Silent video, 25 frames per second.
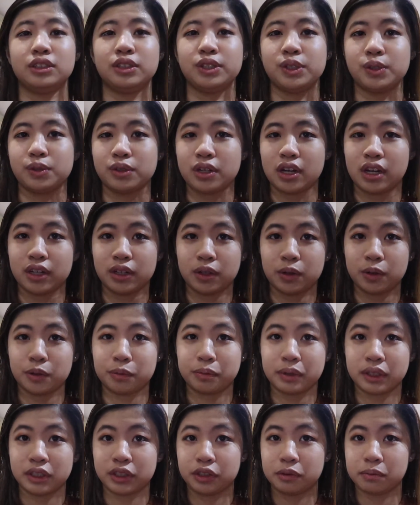Do not
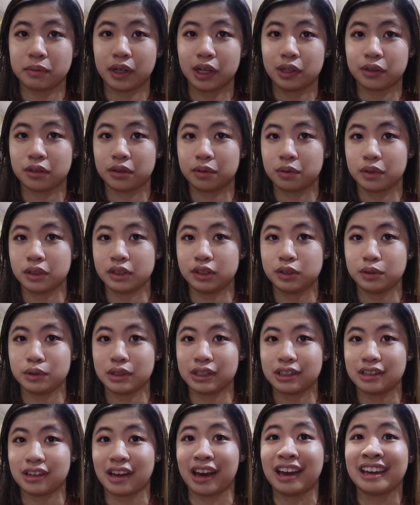open your mouth while
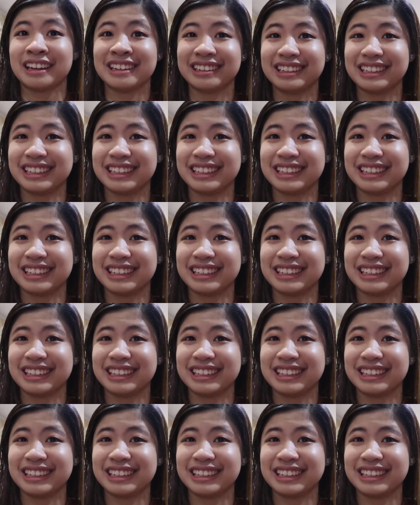doing that.